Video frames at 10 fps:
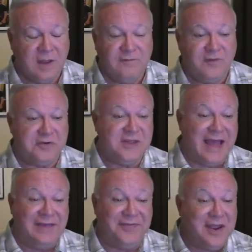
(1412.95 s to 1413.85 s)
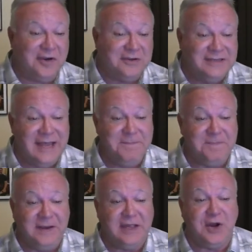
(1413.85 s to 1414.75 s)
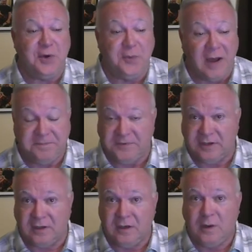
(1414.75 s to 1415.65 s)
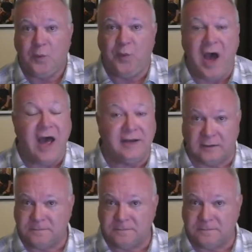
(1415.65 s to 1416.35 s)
Verse 9, they are deeply corrupted, rotten,